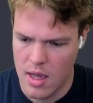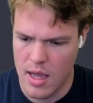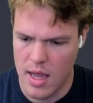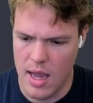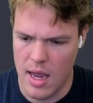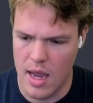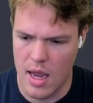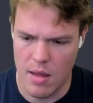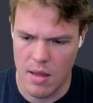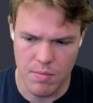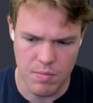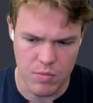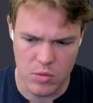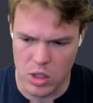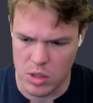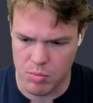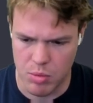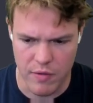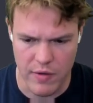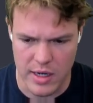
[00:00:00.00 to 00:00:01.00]
And
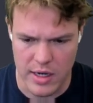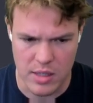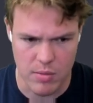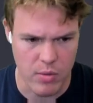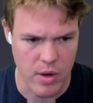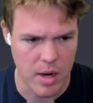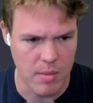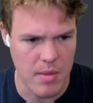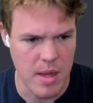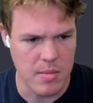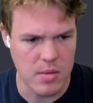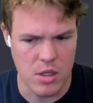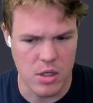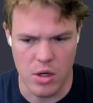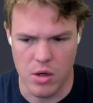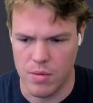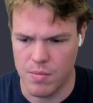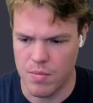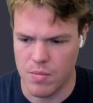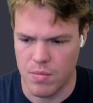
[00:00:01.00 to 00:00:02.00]
just provide some random names here.